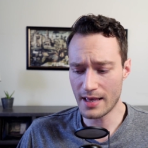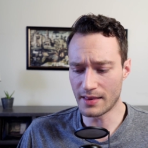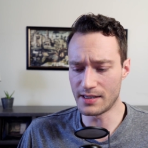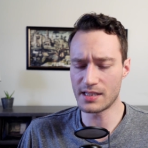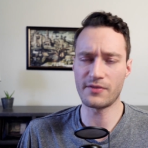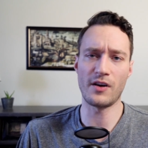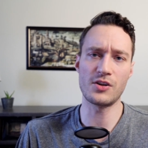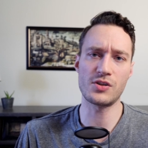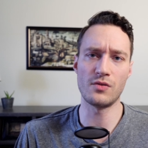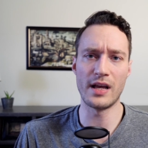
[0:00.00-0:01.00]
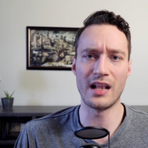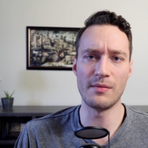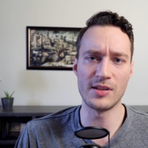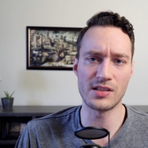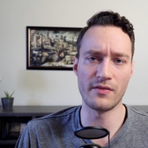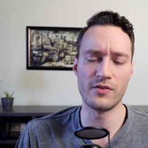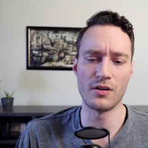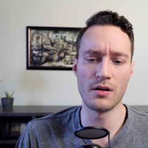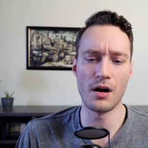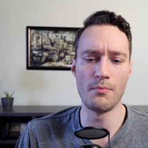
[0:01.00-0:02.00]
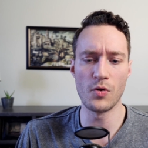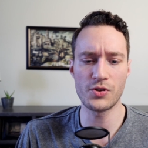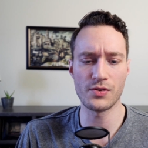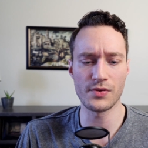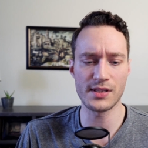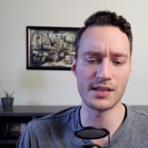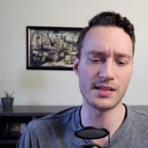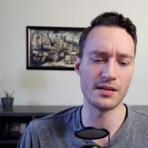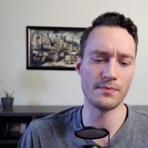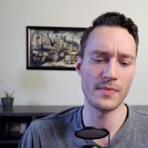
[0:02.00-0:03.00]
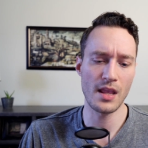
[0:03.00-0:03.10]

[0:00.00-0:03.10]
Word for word: the dysfunctional elements of your emotional system.